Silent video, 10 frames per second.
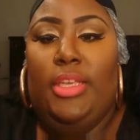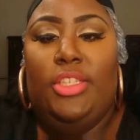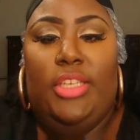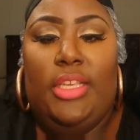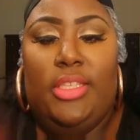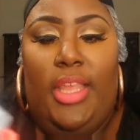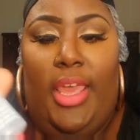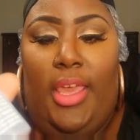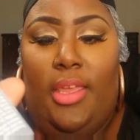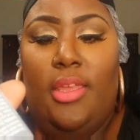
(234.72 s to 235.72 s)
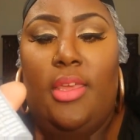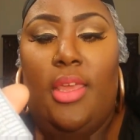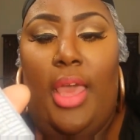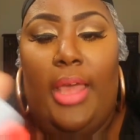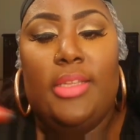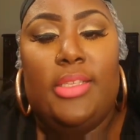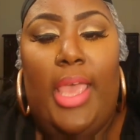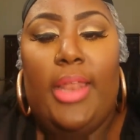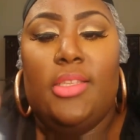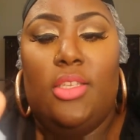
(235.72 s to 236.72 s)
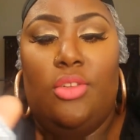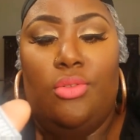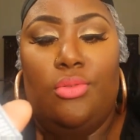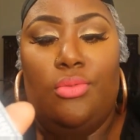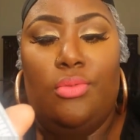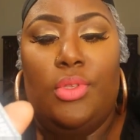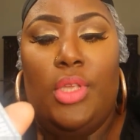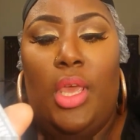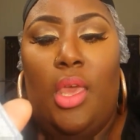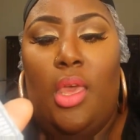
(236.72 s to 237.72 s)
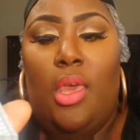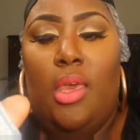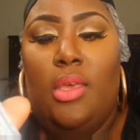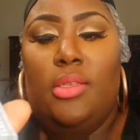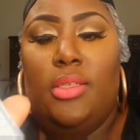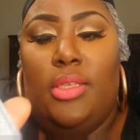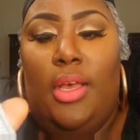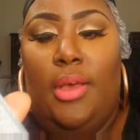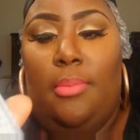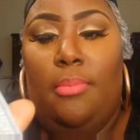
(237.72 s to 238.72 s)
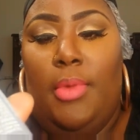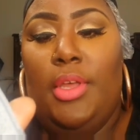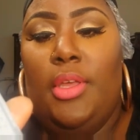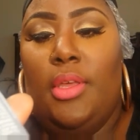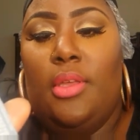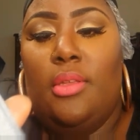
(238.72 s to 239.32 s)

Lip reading: It's just that I decided to use some